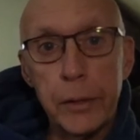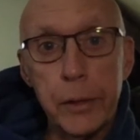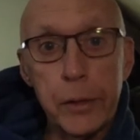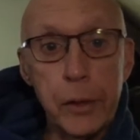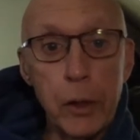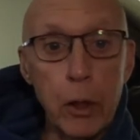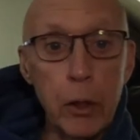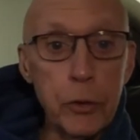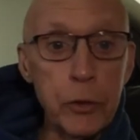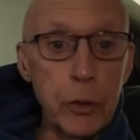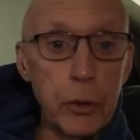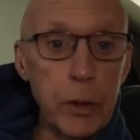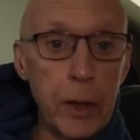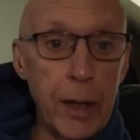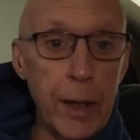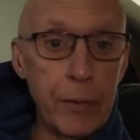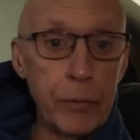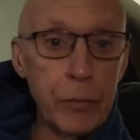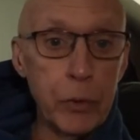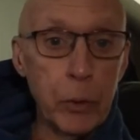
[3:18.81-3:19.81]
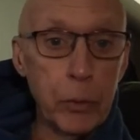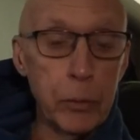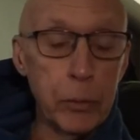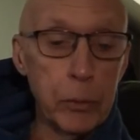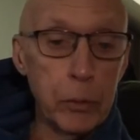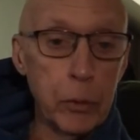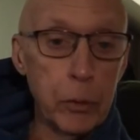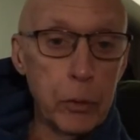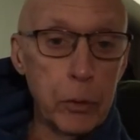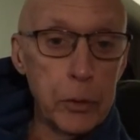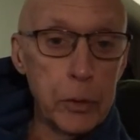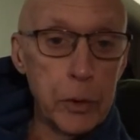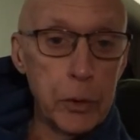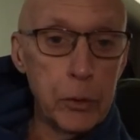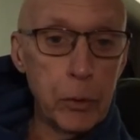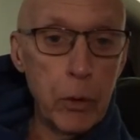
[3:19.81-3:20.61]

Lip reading: culture. You have to do, because it's